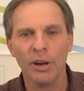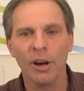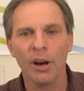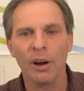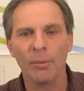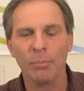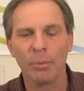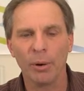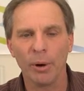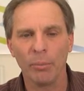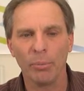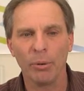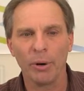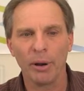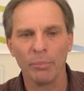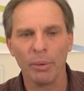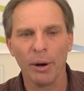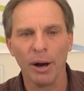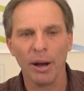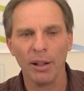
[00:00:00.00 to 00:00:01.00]

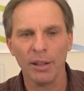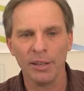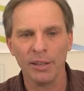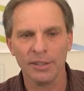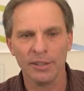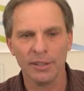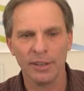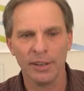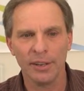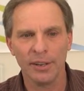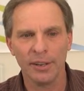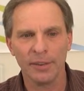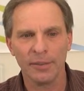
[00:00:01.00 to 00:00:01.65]
appropriate policy.